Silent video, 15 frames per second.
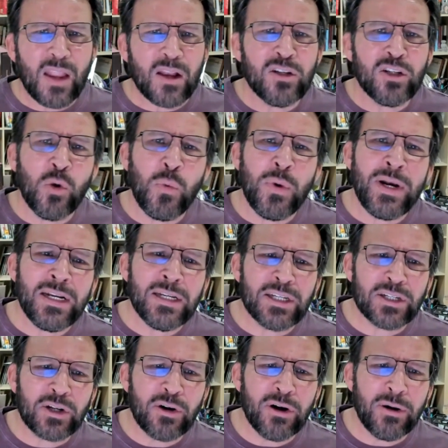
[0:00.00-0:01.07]
So what is
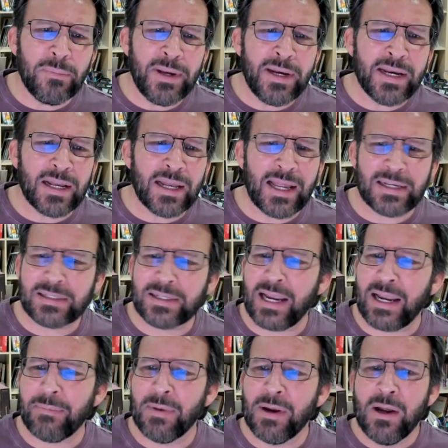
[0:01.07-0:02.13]
this current media
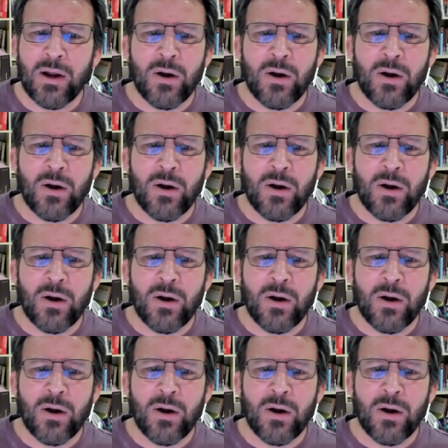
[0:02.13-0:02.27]
landscape?